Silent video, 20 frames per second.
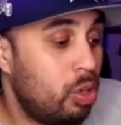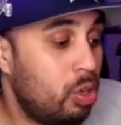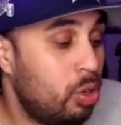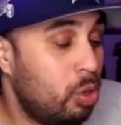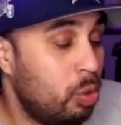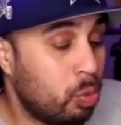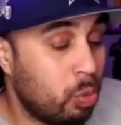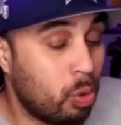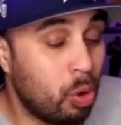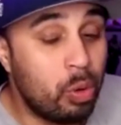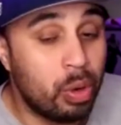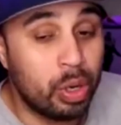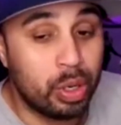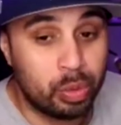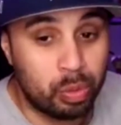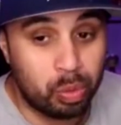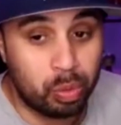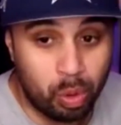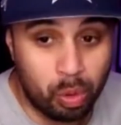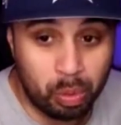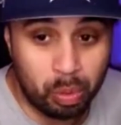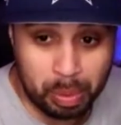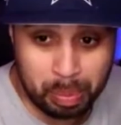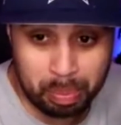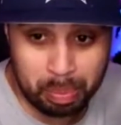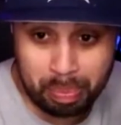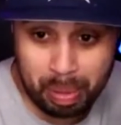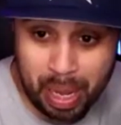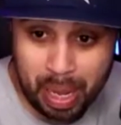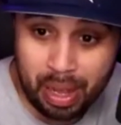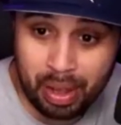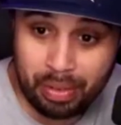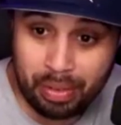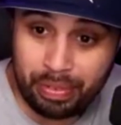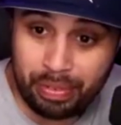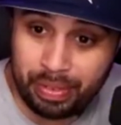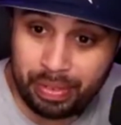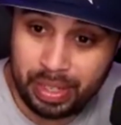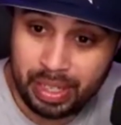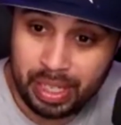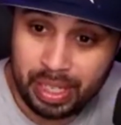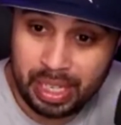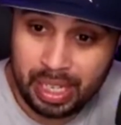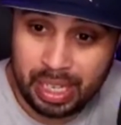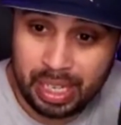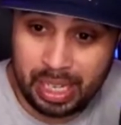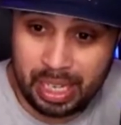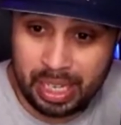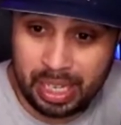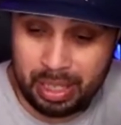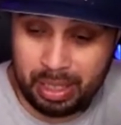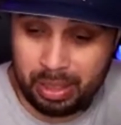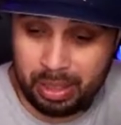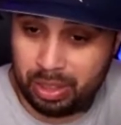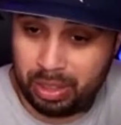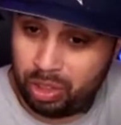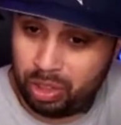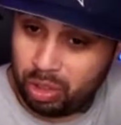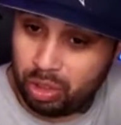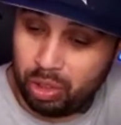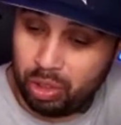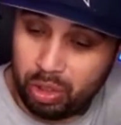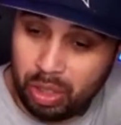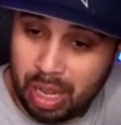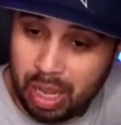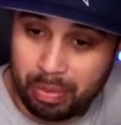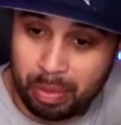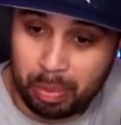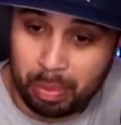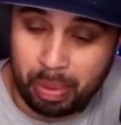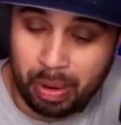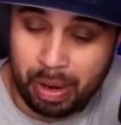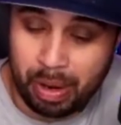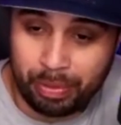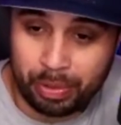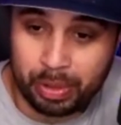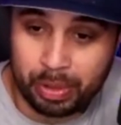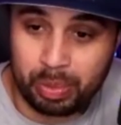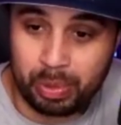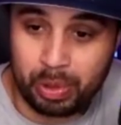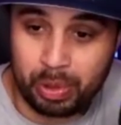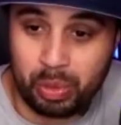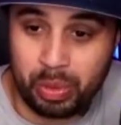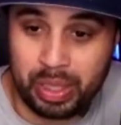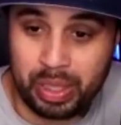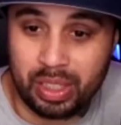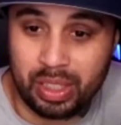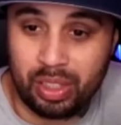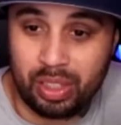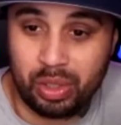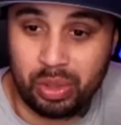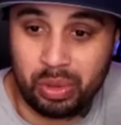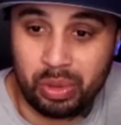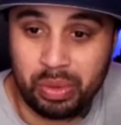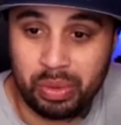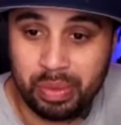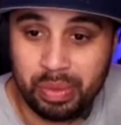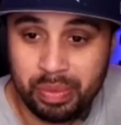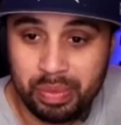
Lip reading: heroic role with Beth. And so do you have a preference between the two?